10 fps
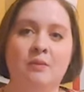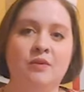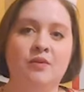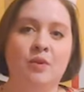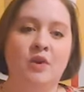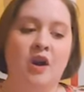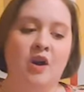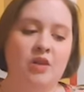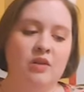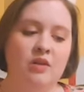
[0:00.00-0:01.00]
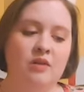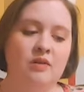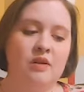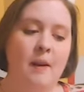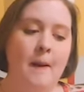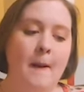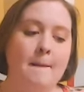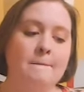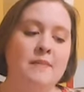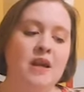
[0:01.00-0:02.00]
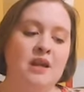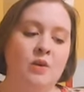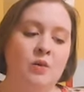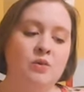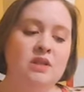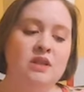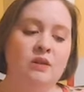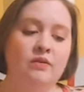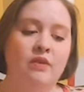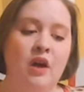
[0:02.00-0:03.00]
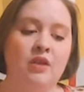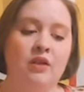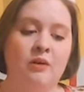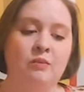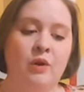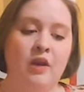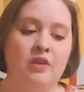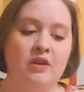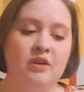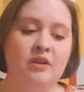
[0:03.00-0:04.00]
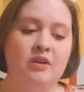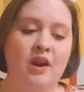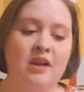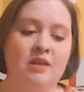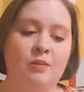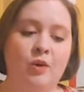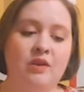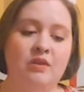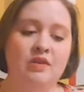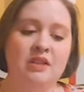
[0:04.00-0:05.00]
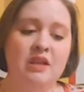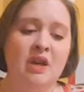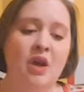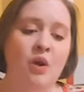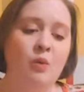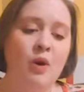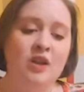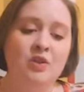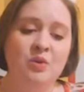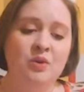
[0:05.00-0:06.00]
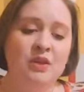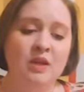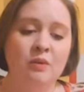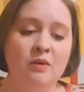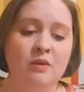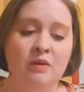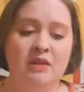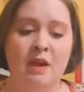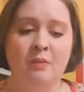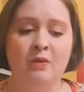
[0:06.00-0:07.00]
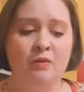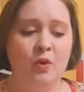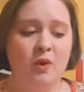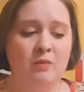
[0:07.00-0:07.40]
before Arthur. My own dear father and brother, cried the boy nervously, why do you kneel down before